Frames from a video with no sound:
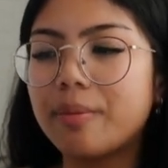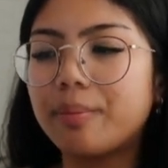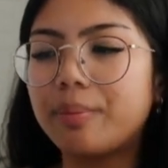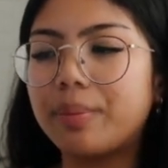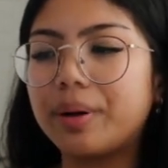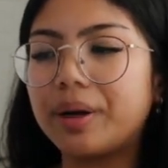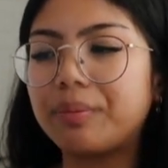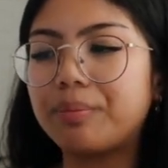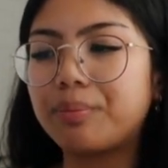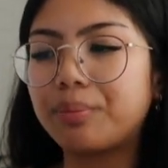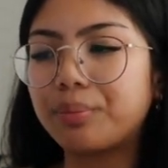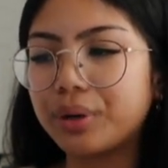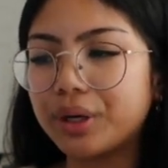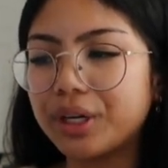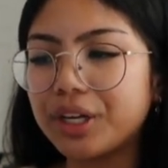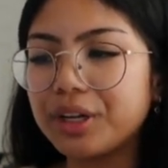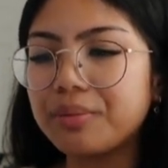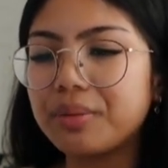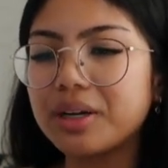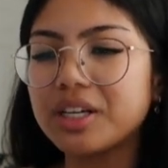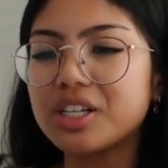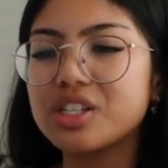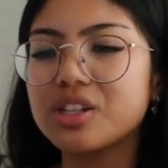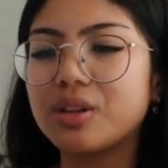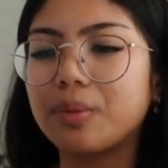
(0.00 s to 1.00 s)
but pretty
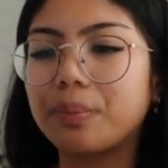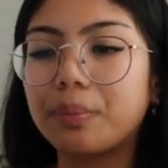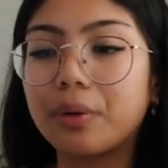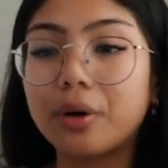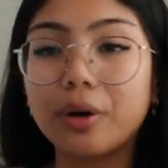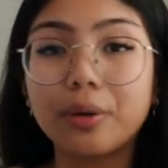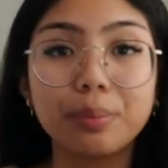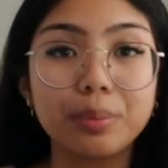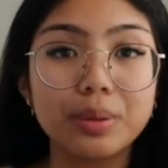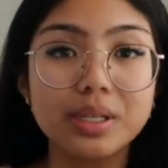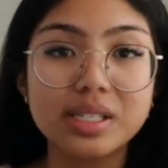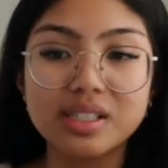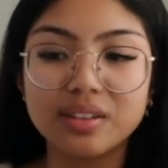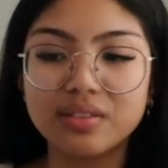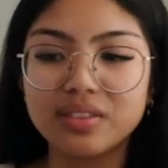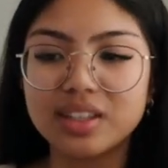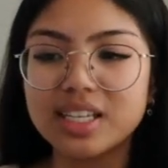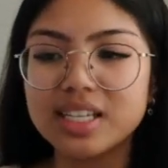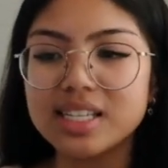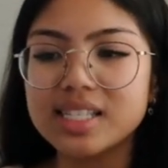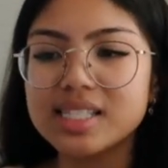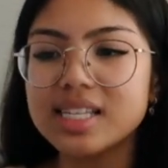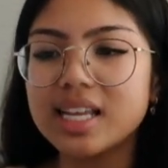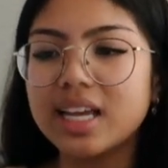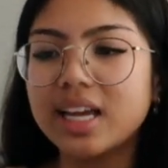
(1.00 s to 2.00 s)
much the purpose of
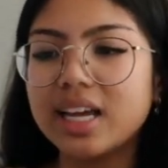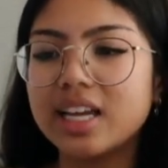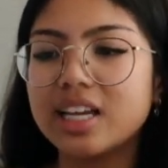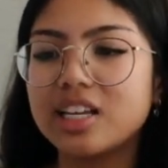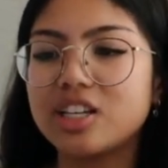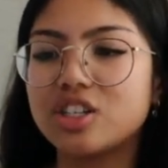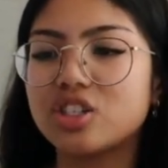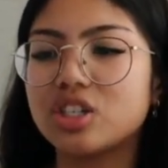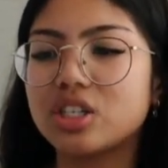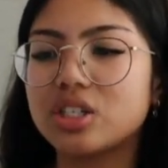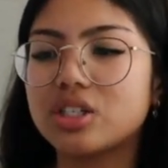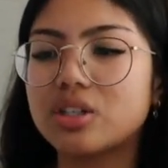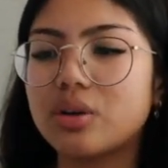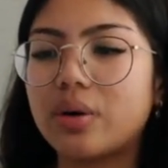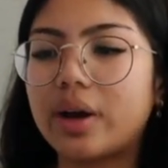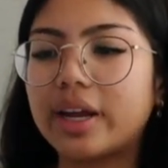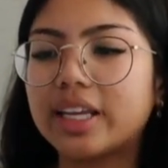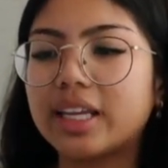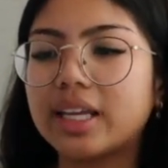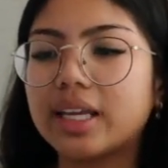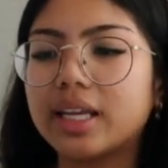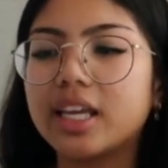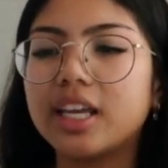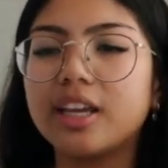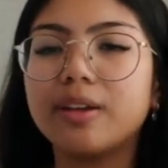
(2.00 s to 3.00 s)
this is just so I
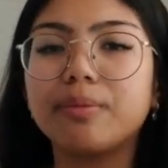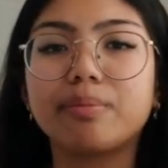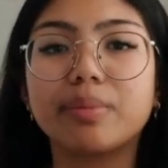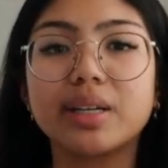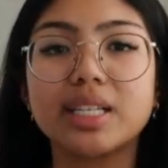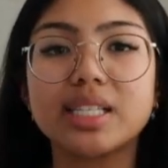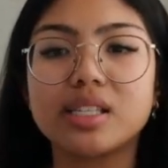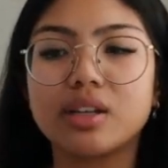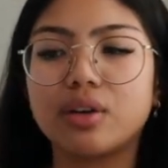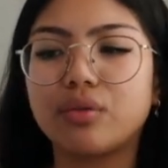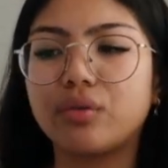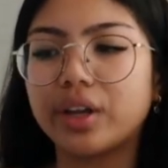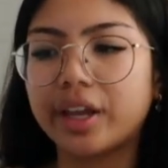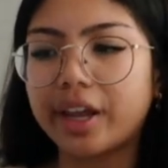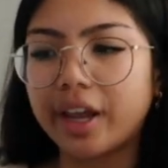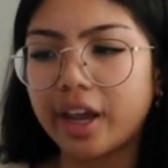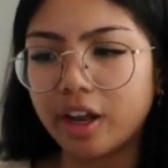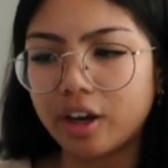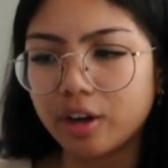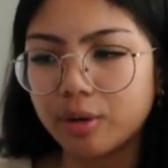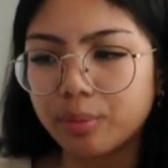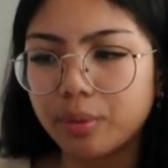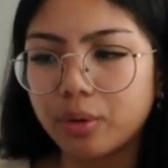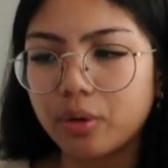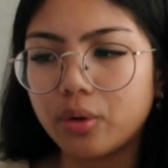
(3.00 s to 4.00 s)
can keep myself
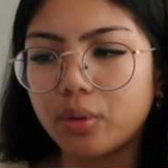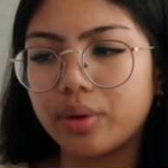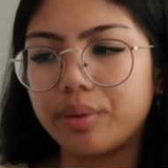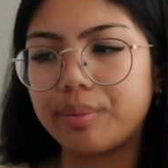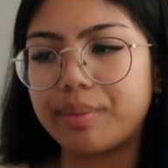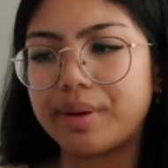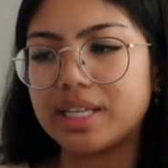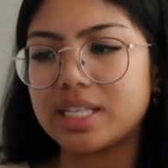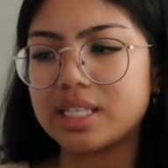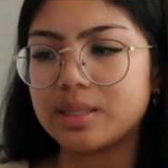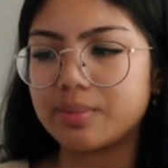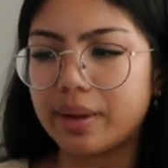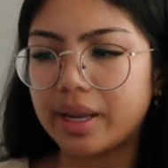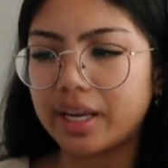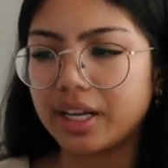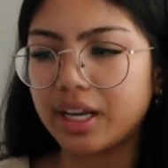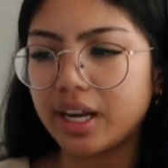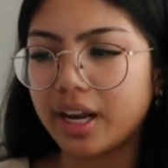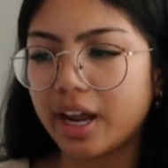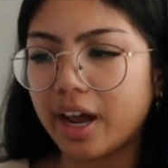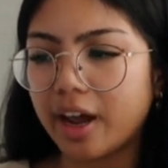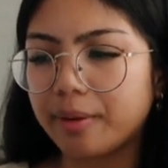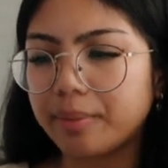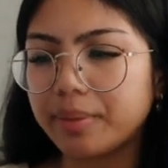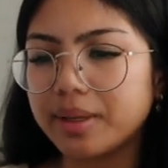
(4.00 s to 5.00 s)
accountable with my spending
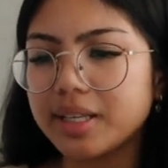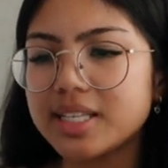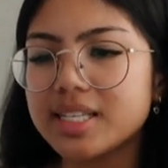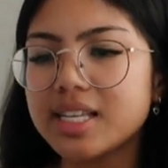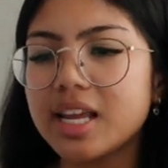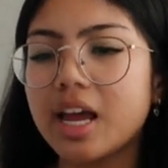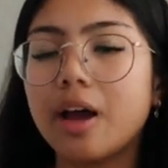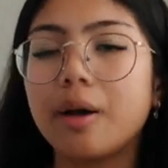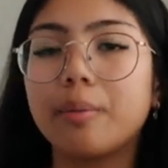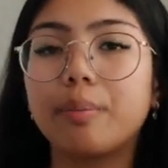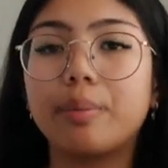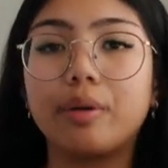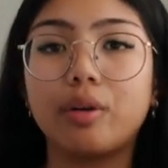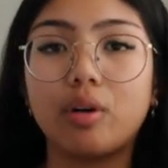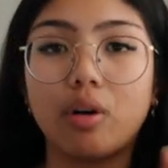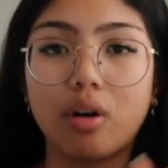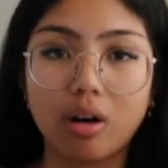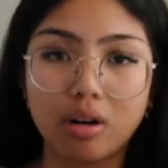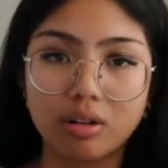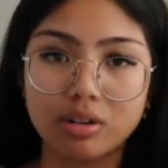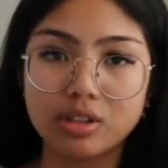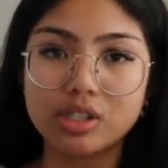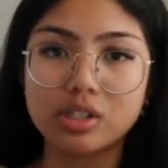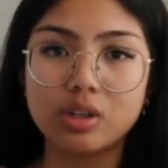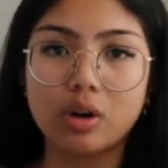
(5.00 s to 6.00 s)
habits, but
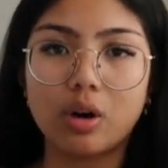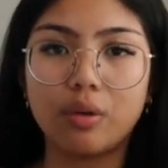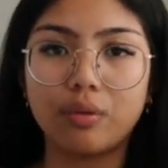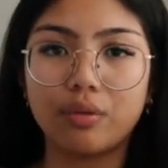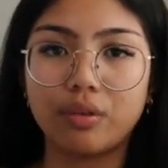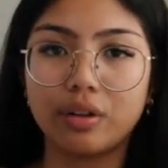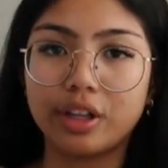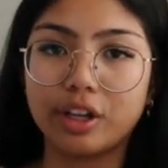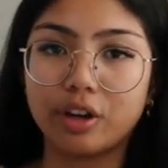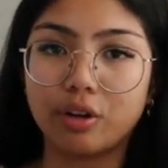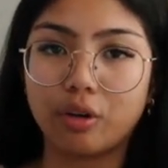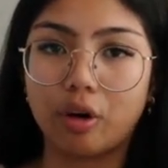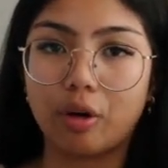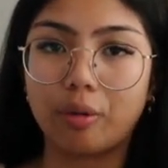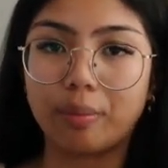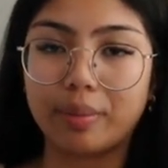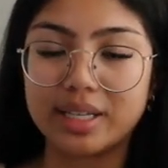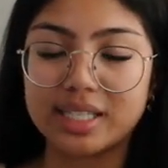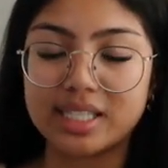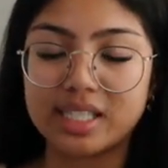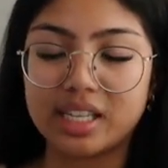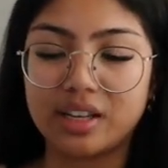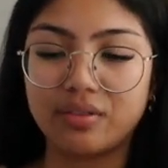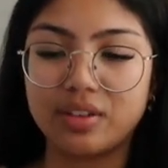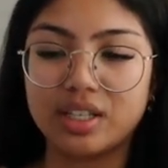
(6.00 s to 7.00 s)
also hopefully grow my
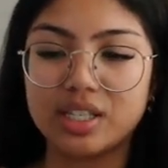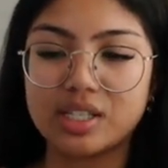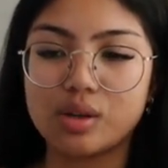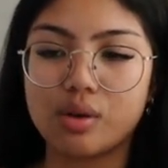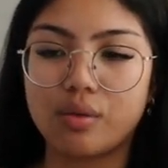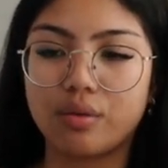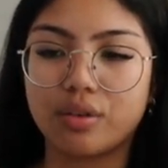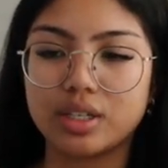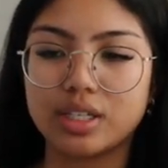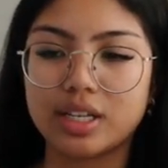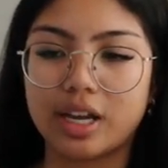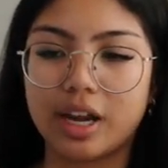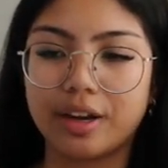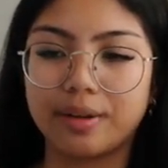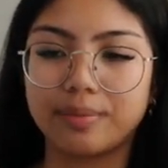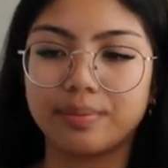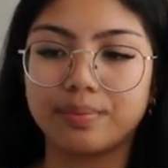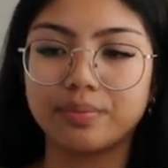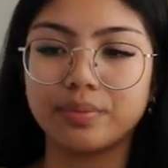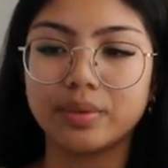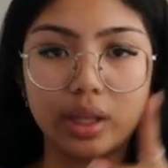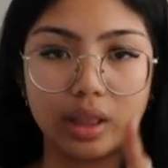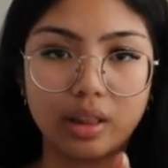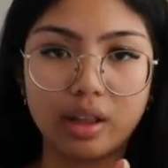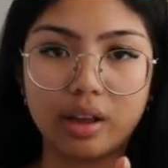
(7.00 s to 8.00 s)
savings over
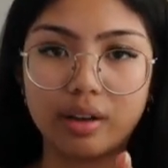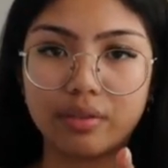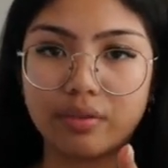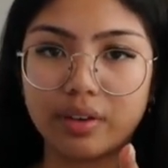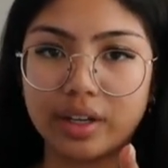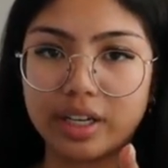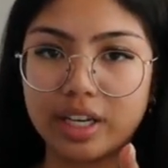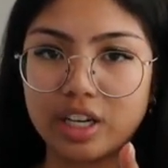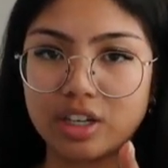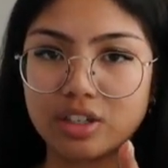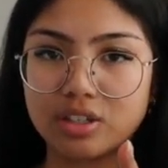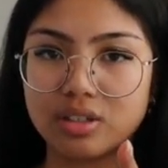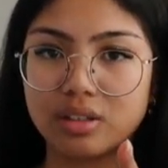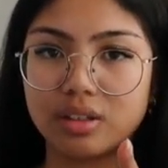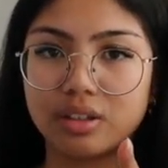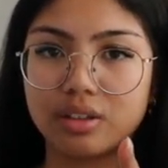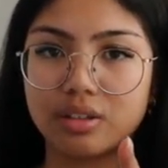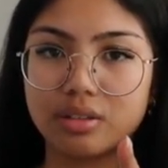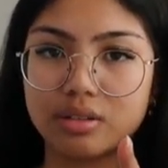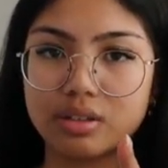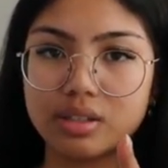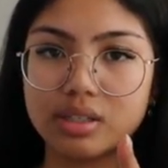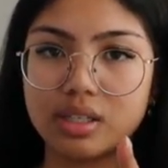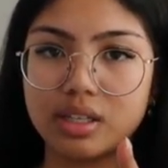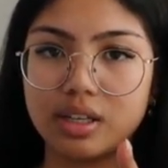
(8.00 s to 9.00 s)
time. We love financial
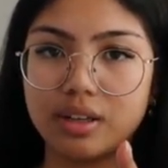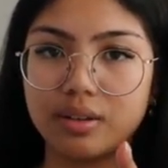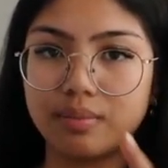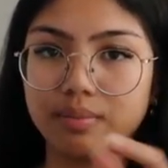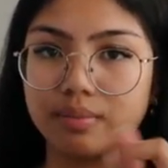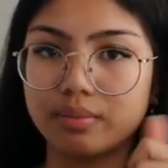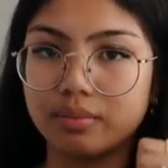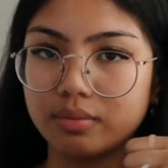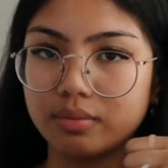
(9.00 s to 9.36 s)
literacy.